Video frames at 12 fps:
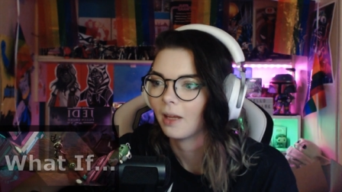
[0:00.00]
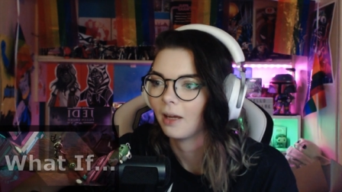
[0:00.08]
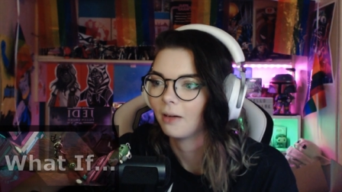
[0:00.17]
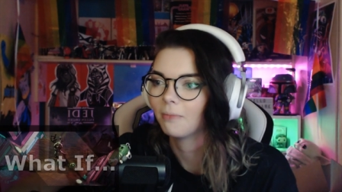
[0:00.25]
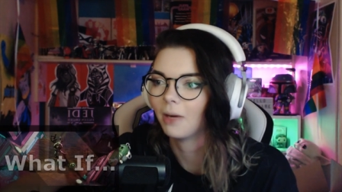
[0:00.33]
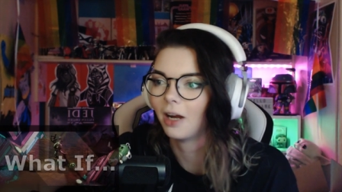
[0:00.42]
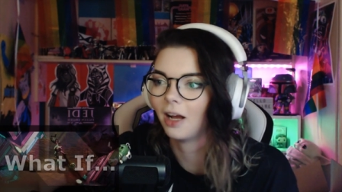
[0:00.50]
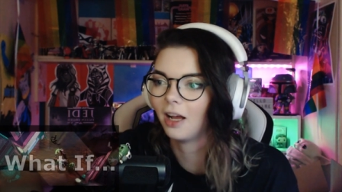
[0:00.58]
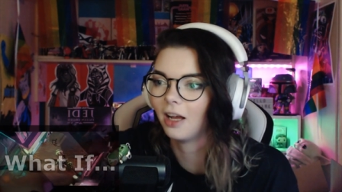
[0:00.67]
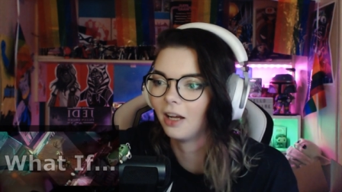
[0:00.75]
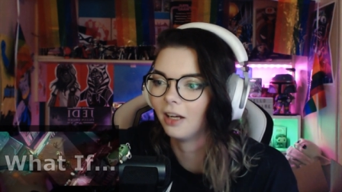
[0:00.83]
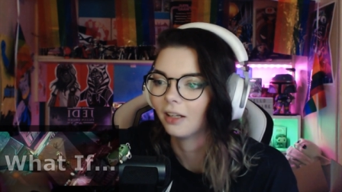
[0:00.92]

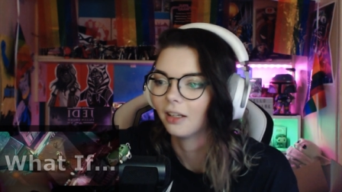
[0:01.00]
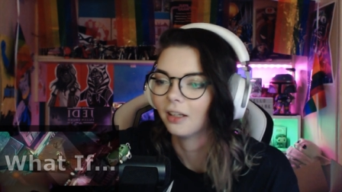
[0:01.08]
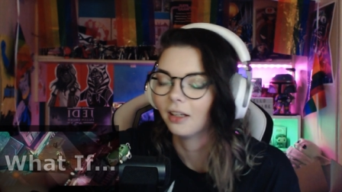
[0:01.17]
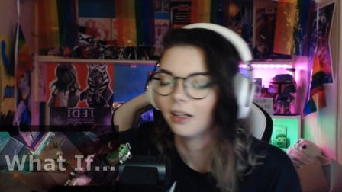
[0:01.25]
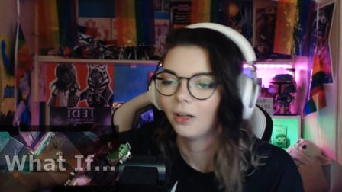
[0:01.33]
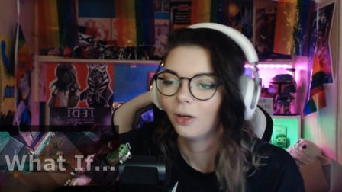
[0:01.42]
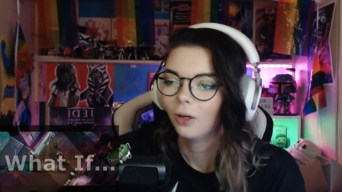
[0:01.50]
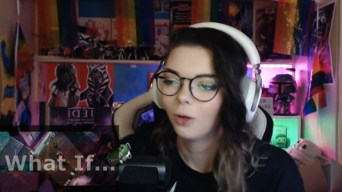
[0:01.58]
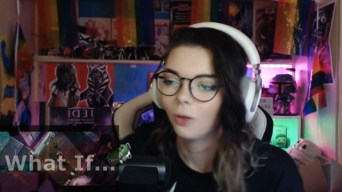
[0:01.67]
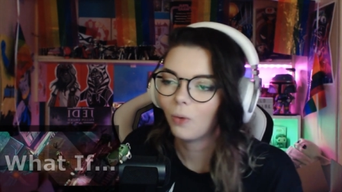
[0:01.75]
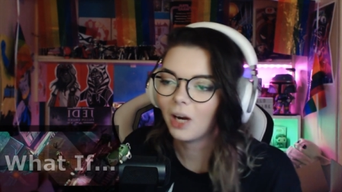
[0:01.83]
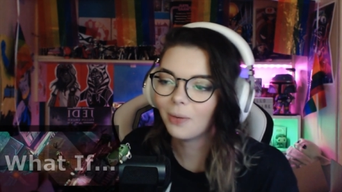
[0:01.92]
Bruh.
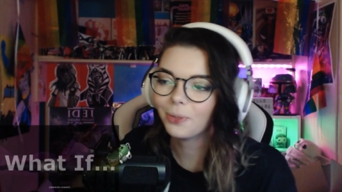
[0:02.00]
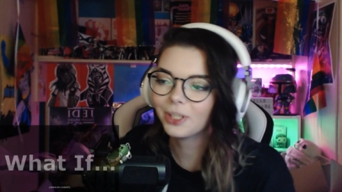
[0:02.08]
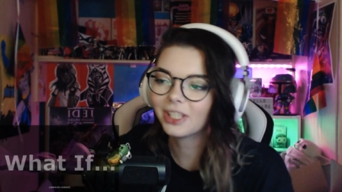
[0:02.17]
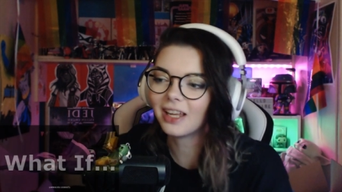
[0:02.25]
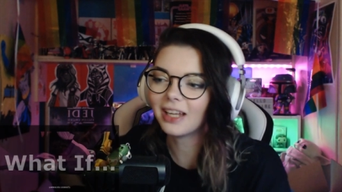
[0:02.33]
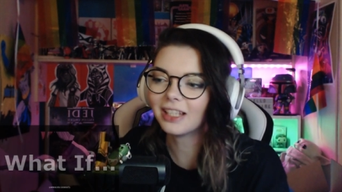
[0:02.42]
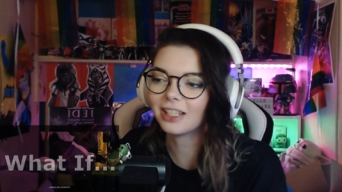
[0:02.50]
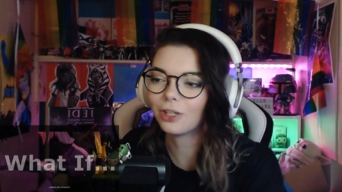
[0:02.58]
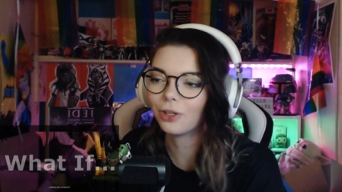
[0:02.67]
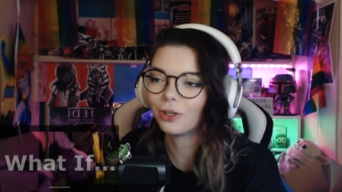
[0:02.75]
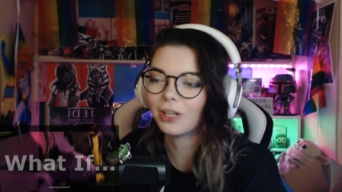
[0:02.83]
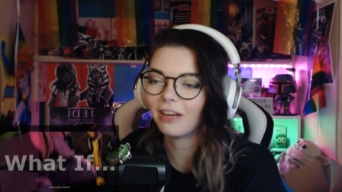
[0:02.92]
Where was this
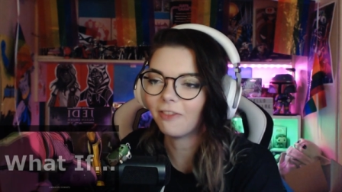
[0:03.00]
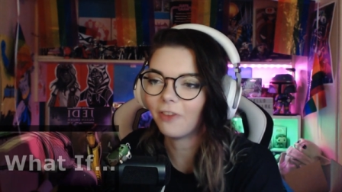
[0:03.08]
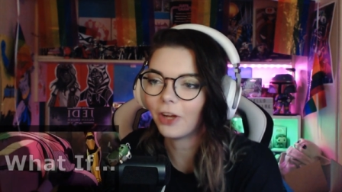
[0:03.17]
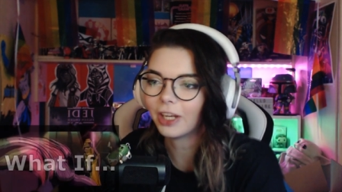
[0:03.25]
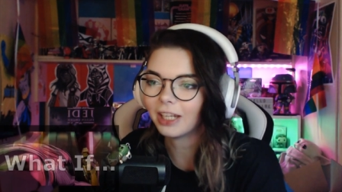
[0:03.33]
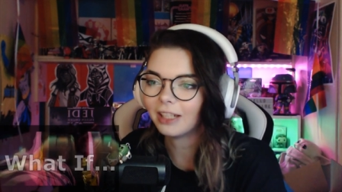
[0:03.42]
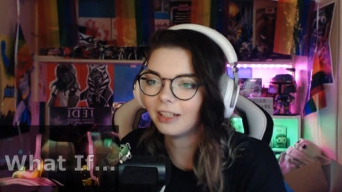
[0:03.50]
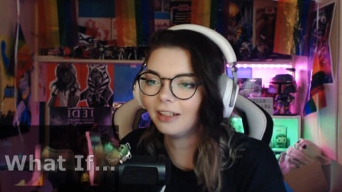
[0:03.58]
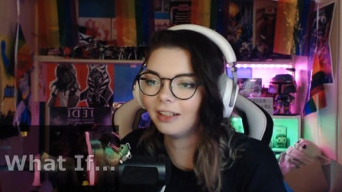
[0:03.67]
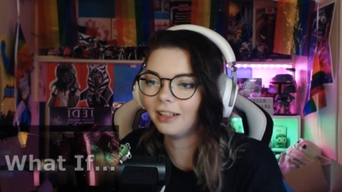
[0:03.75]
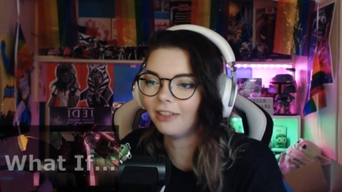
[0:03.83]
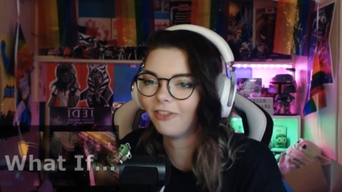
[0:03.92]
dude in
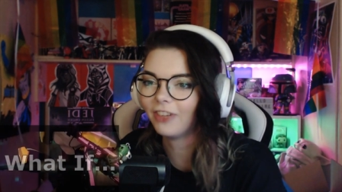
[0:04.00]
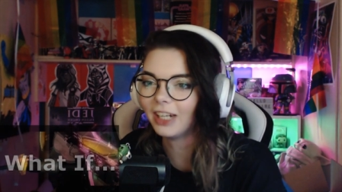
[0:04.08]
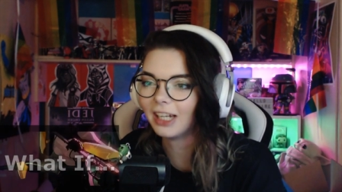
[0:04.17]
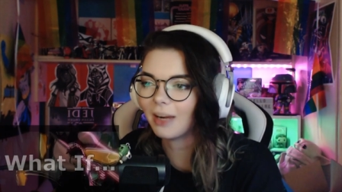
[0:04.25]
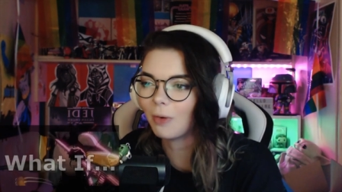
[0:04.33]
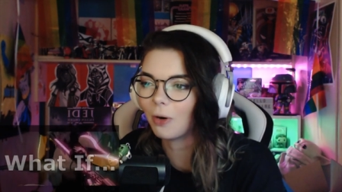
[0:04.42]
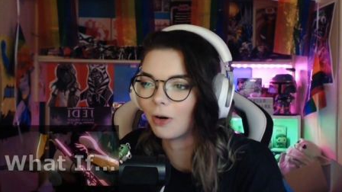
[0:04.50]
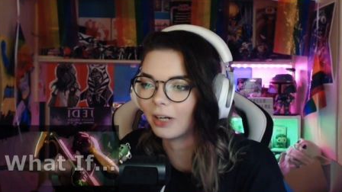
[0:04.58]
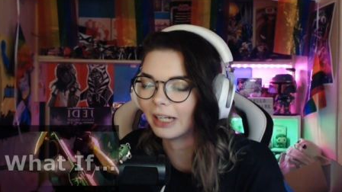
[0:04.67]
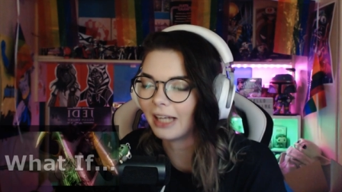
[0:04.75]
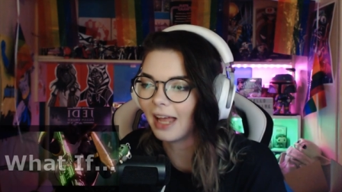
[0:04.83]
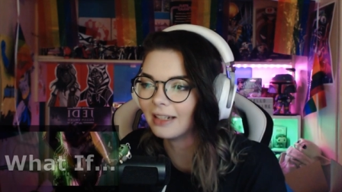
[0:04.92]
fucking Infinity War
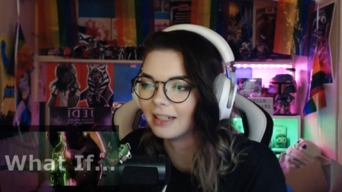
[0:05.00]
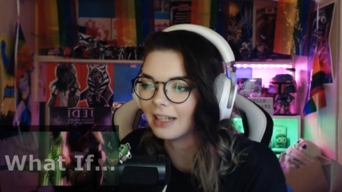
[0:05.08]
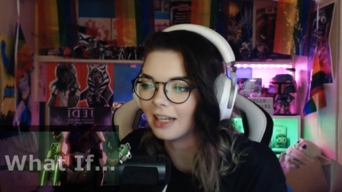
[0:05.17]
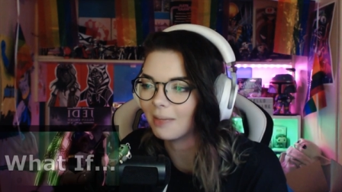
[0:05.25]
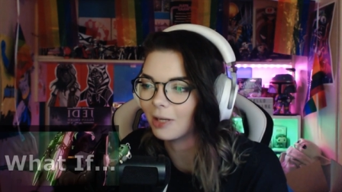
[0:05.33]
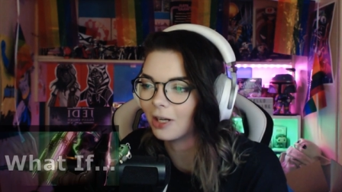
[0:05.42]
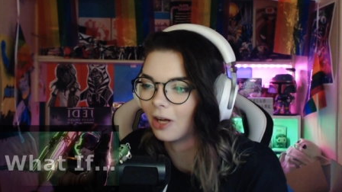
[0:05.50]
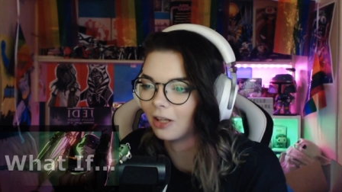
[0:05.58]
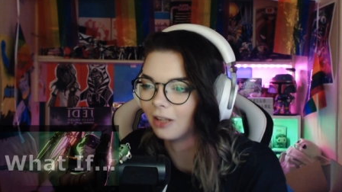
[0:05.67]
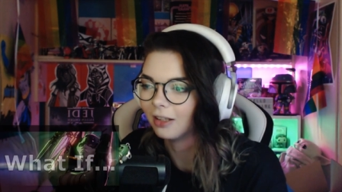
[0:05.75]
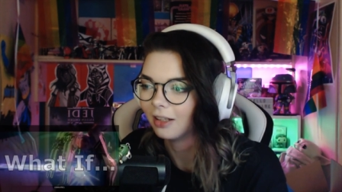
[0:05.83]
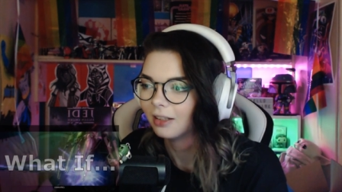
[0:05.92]
and Endgame and
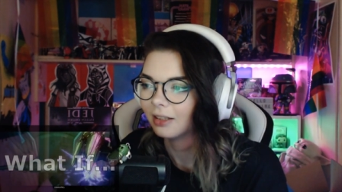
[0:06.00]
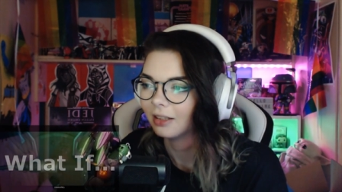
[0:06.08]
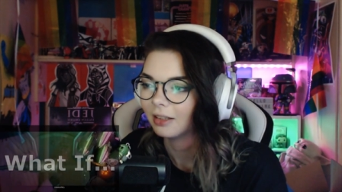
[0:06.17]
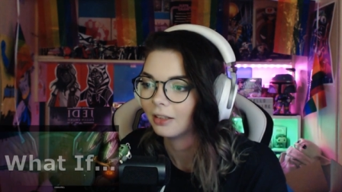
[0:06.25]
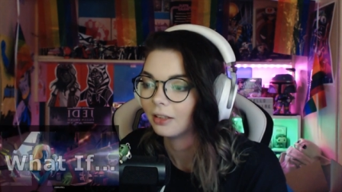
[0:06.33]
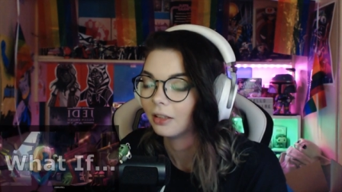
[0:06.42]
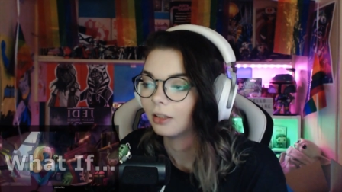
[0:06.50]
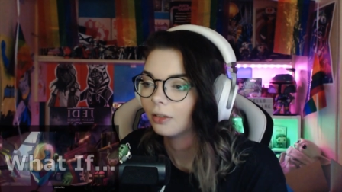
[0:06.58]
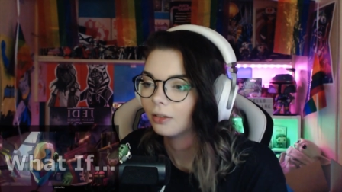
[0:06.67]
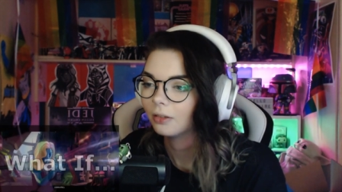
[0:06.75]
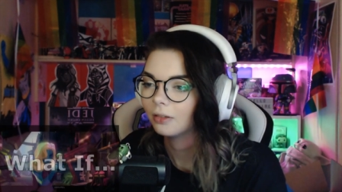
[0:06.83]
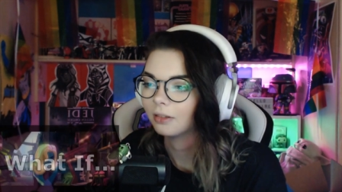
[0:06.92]
all?
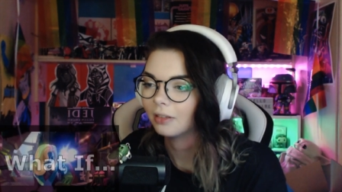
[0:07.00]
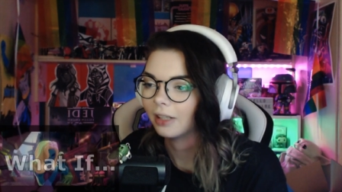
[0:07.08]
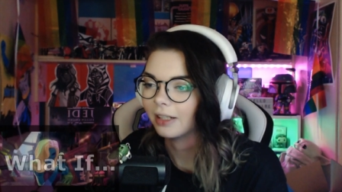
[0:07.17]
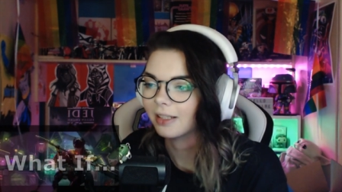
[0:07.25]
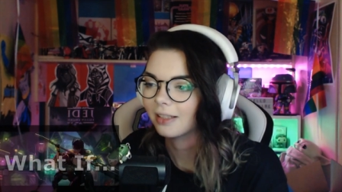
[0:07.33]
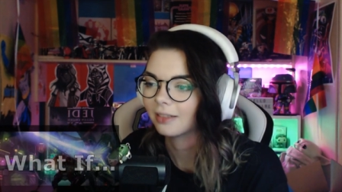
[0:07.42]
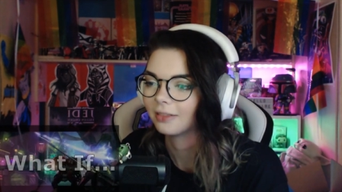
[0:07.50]
Nice.